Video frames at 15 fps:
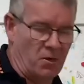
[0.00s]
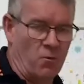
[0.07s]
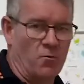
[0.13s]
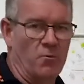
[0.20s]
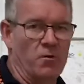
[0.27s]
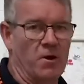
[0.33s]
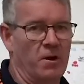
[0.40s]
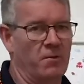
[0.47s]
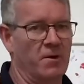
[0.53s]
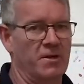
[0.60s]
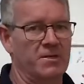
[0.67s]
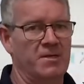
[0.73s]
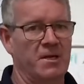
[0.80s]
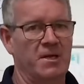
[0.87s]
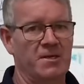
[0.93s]
a really, really
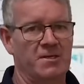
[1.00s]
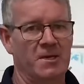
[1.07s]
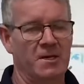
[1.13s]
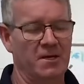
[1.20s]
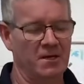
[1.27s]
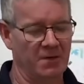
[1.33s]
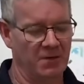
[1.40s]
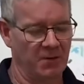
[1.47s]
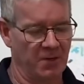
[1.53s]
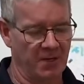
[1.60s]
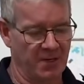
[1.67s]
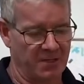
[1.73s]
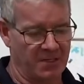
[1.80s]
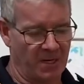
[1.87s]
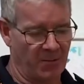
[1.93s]
sticky silicone. You
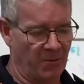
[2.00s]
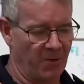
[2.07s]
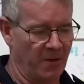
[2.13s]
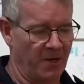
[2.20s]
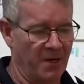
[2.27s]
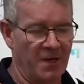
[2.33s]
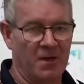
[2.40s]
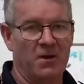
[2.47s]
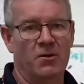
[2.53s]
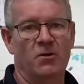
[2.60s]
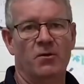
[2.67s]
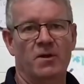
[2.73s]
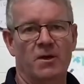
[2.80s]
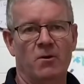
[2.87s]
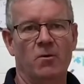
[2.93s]
get it somewhere,
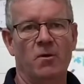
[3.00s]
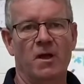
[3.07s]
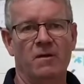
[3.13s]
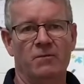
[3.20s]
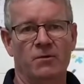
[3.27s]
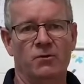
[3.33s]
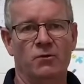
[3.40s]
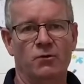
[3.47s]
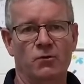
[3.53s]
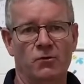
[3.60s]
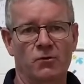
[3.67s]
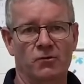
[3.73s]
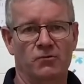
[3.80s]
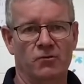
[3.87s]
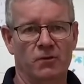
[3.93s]
you'll get it all over the
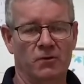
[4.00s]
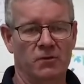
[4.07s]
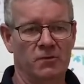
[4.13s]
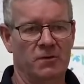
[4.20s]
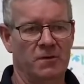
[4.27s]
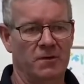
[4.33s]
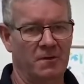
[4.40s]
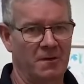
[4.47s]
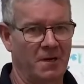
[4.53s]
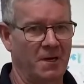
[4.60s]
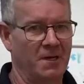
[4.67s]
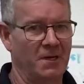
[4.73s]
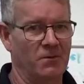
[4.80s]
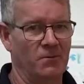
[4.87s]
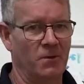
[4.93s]
tools, drills,
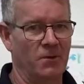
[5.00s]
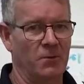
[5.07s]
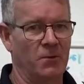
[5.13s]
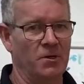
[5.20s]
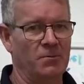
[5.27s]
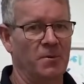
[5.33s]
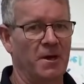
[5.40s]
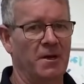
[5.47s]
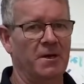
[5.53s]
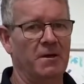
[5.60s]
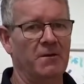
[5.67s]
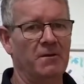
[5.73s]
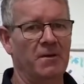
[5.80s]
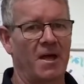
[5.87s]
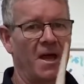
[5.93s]
and guess what? The worst part, you get
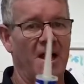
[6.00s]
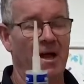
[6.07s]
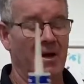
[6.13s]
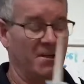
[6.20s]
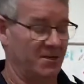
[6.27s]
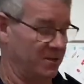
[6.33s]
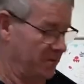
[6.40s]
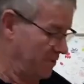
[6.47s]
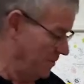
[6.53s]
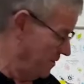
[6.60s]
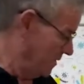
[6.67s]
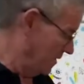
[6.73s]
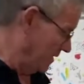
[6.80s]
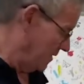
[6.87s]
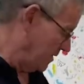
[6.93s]
it on the harness.
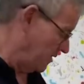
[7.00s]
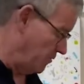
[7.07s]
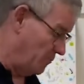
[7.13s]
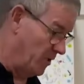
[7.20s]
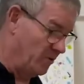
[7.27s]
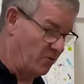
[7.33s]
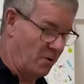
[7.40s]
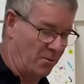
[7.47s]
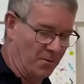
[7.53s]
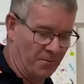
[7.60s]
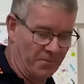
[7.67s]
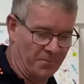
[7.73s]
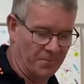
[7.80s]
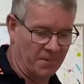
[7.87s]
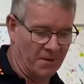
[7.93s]
Then you're in big trouble.
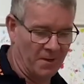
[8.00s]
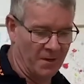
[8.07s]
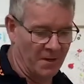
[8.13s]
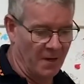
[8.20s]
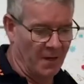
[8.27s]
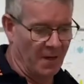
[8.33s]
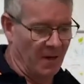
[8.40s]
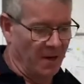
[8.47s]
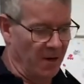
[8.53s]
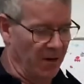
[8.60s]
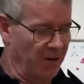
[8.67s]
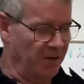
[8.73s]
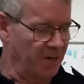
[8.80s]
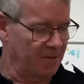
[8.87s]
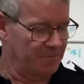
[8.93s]

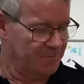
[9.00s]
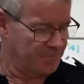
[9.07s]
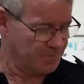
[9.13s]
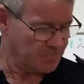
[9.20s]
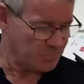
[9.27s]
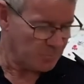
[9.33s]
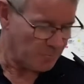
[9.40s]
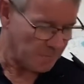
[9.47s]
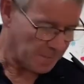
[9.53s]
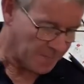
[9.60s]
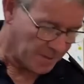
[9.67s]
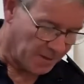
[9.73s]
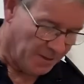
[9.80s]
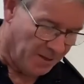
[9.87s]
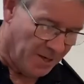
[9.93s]
Okay,
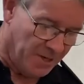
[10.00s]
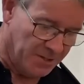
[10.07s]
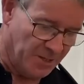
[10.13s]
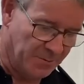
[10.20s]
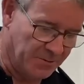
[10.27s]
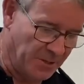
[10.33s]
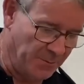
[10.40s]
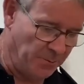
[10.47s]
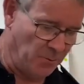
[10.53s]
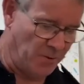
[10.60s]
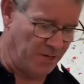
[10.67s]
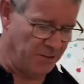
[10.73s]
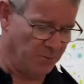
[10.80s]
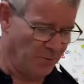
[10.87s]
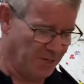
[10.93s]
some simple
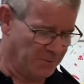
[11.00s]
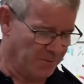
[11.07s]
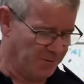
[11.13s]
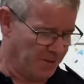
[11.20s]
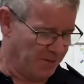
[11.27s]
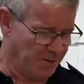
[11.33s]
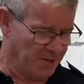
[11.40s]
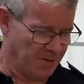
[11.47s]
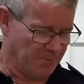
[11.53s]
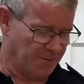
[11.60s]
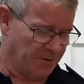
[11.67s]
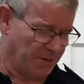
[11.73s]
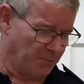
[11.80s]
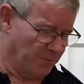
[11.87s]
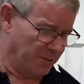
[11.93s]
ones. Once we've done that, we're
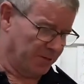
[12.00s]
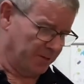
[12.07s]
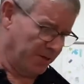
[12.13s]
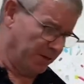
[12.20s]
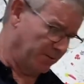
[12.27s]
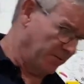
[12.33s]
going to run down